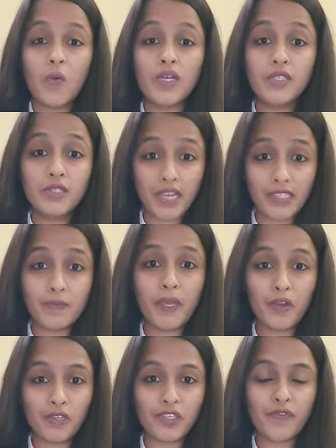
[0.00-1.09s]
Was just
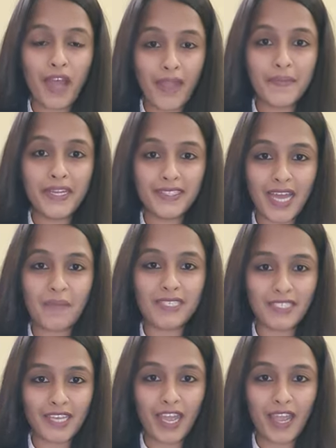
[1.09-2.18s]
because of IBS, I
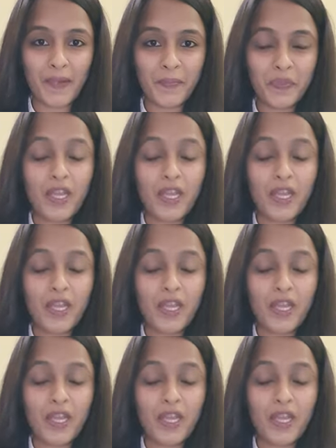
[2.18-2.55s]
must say.